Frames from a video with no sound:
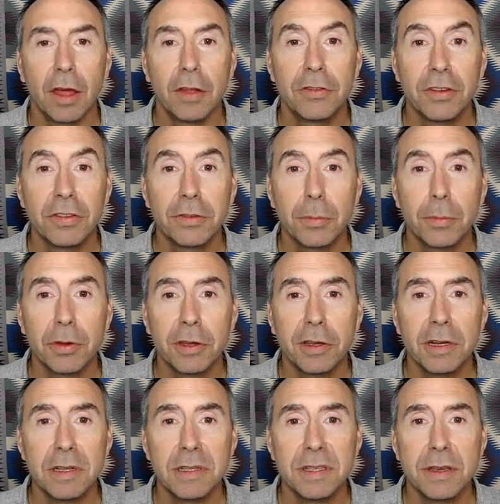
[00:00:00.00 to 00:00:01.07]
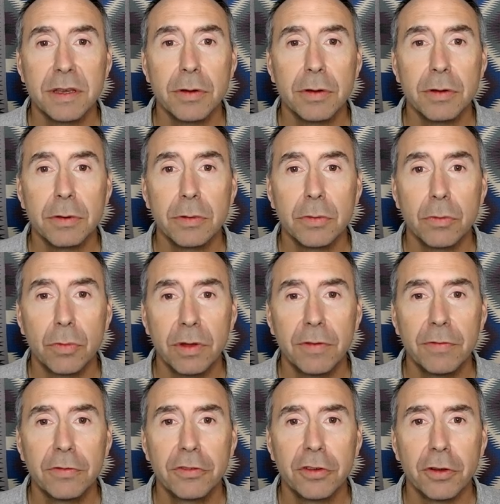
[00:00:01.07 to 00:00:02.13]
Just because
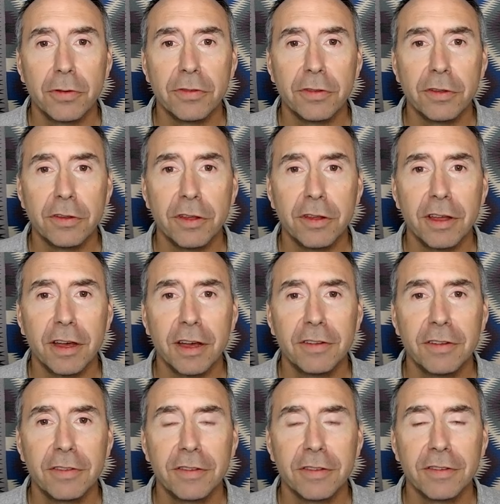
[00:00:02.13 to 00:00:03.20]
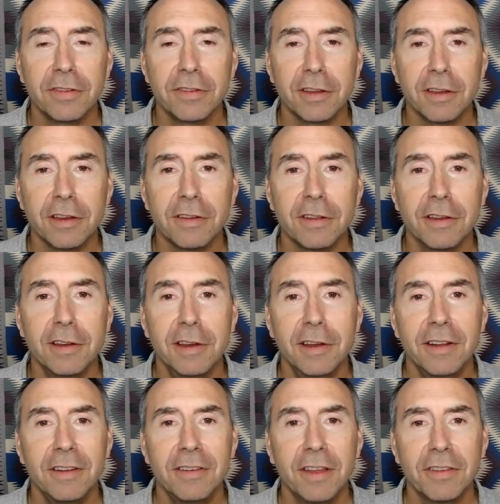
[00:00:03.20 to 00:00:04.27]
we've chosen not to see it
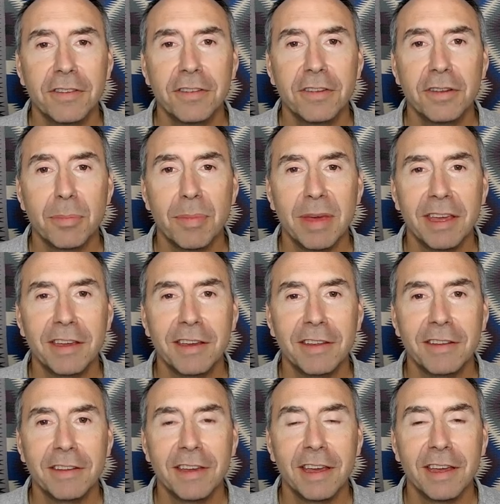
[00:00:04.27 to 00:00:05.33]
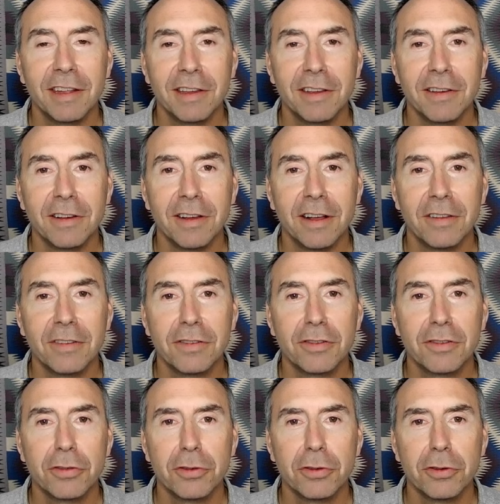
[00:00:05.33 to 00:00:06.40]
doesn't make it any less
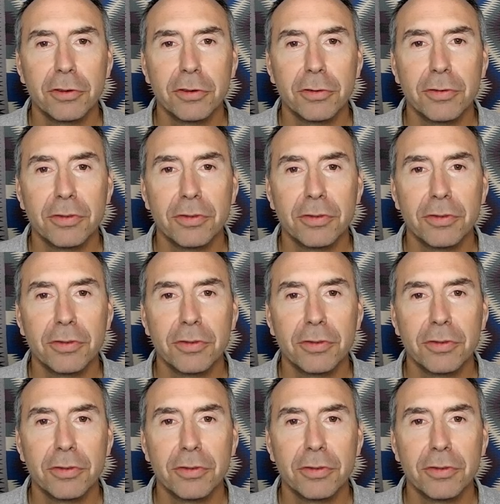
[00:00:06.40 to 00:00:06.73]
true.